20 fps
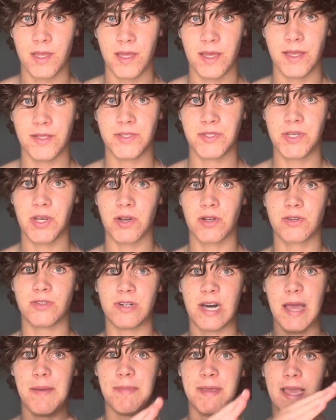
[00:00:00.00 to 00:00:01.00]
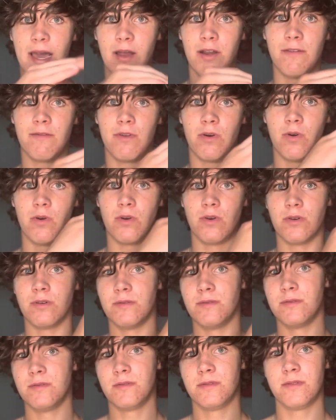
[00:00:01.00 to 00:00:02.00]
And start climbing out of the hole
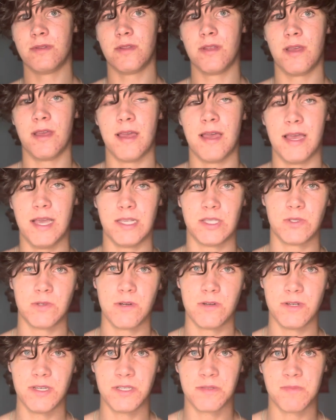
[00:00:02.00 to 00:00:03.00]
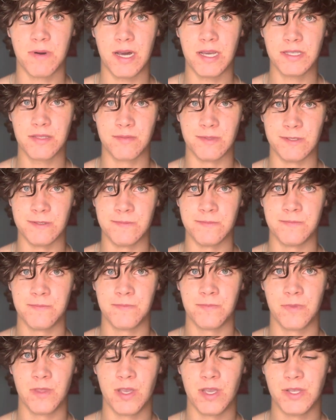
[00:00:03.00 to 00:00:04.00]
as quickly as possible.
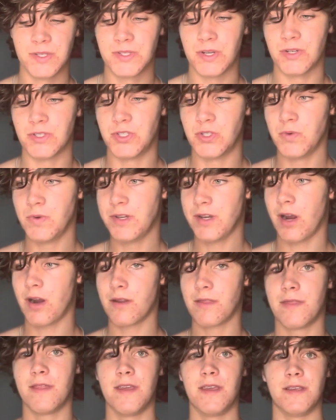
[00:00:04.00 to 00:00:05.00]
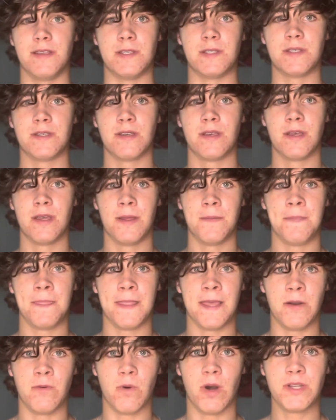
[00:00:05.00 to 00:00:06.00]
Start doing hard things
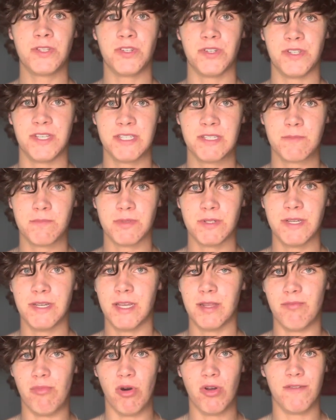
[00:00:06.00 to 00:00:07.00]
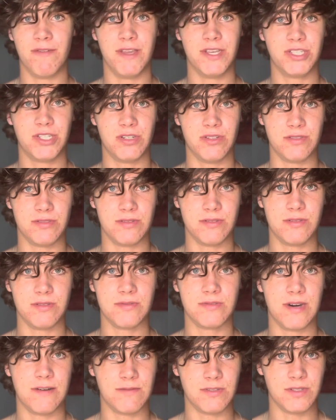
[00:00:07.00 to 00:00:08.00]
and watch your discipline and motivational
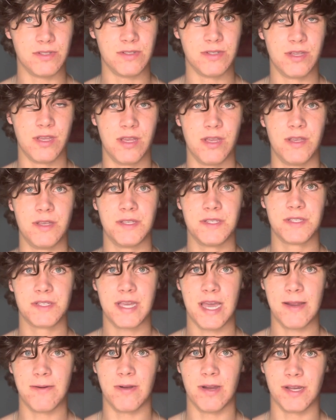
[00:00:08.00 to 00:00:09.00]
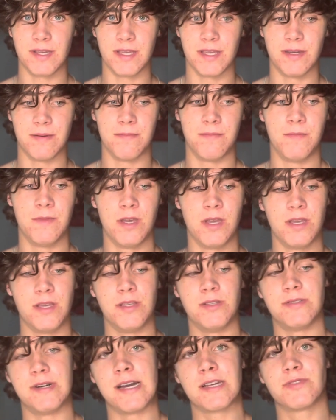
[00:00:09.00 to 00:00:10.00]
level skyrocket.
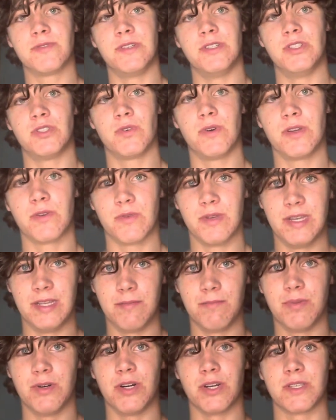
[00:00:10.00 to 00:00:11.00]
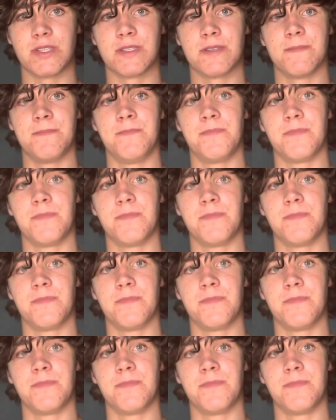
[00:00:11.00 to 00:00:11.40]
You'll actually enjoy reading books.